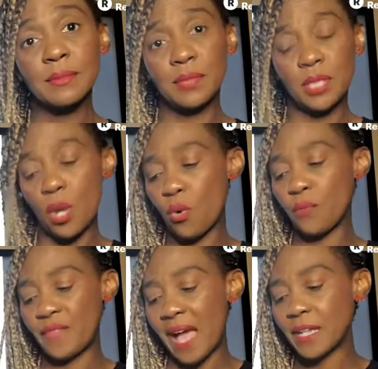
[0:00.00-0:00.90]
So
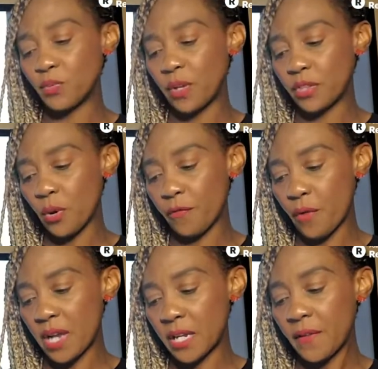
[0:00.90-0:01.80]
that is what they're
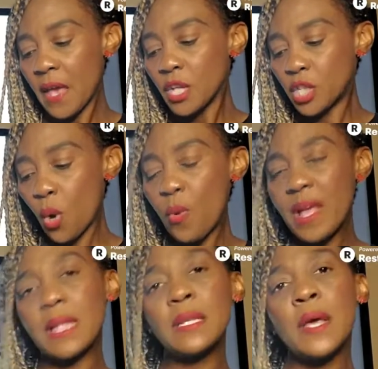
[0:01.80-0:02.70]
afraid of. So
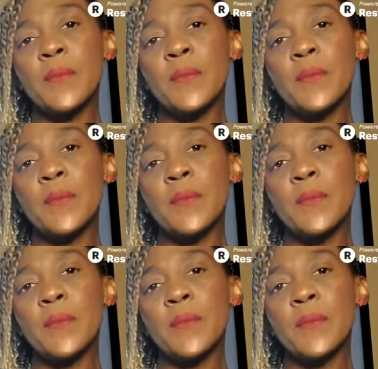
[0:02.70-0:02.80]
when